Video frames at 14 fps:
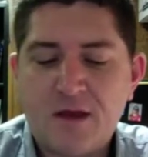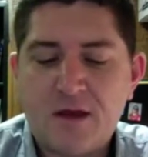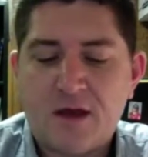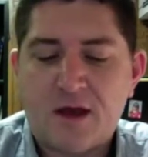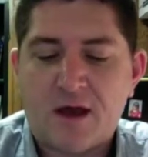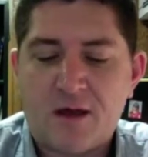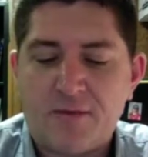
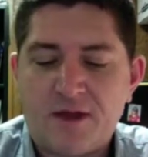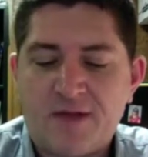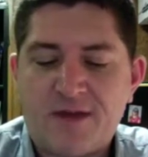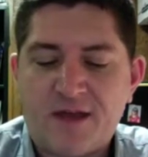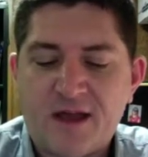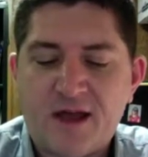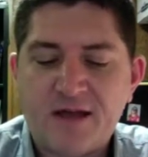
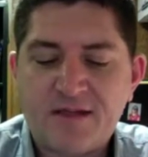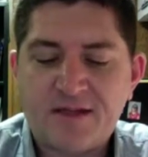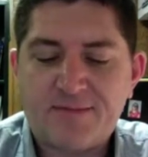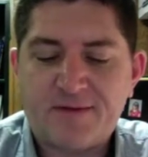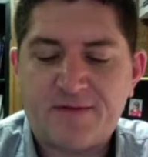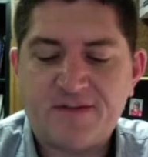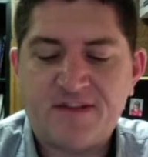And the
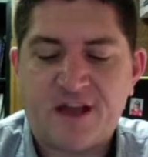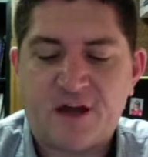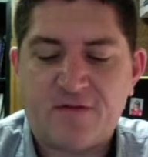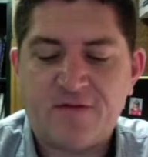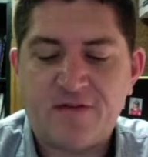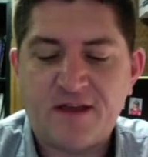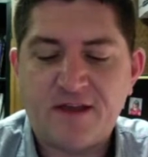concept of
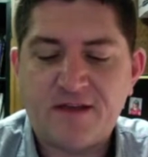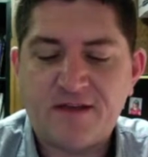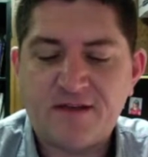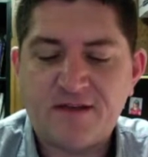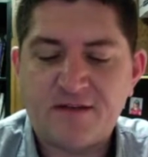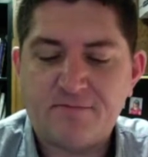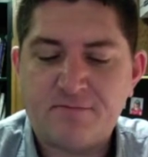self
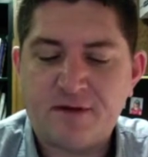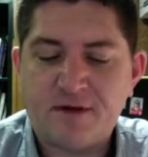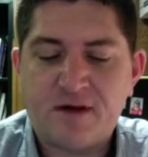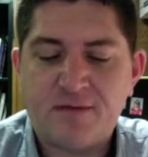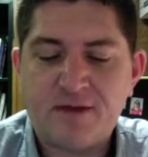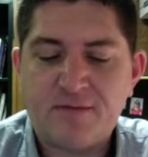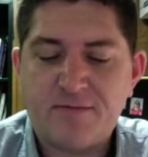is
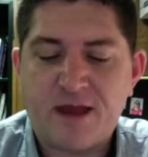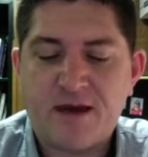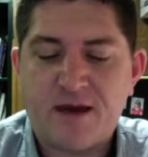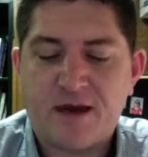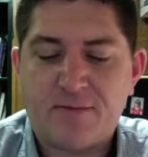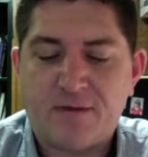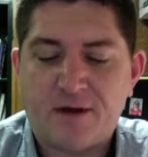going to be
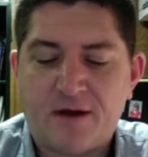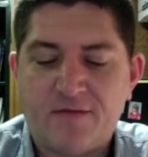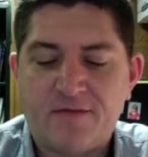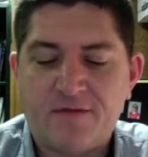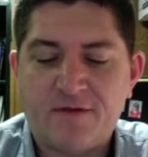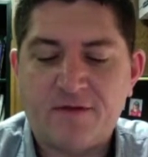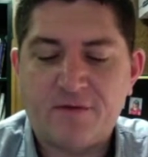made up
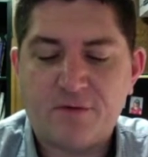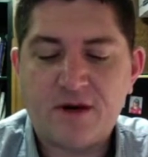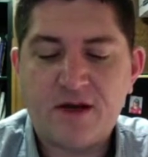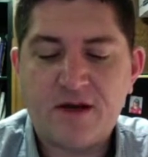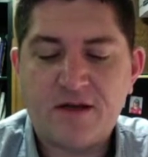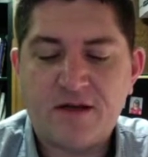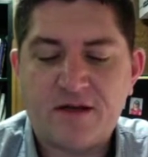of
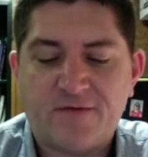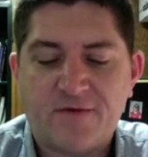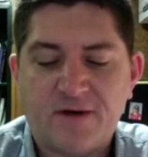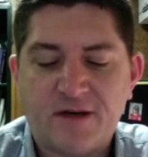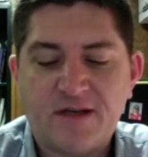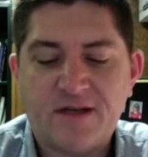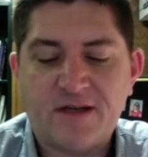three
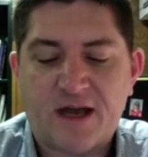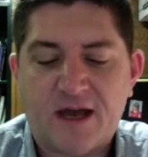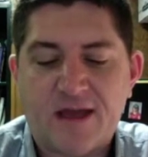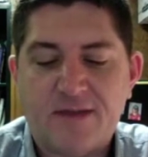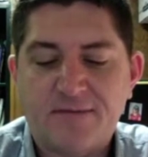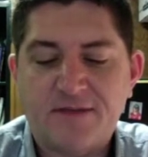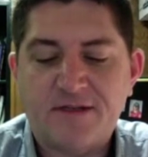different
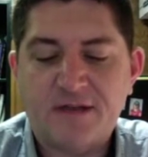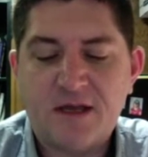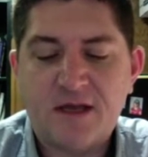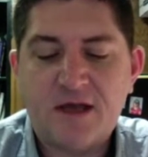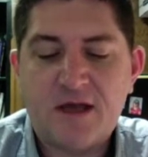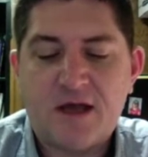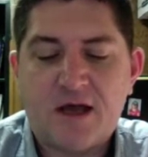types
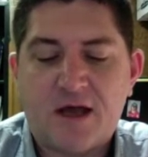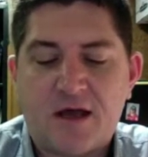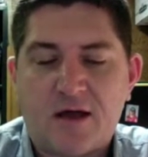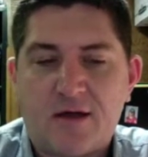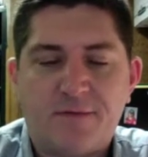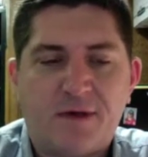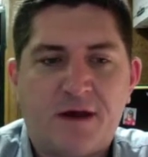
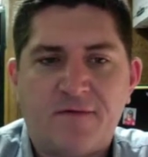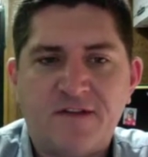of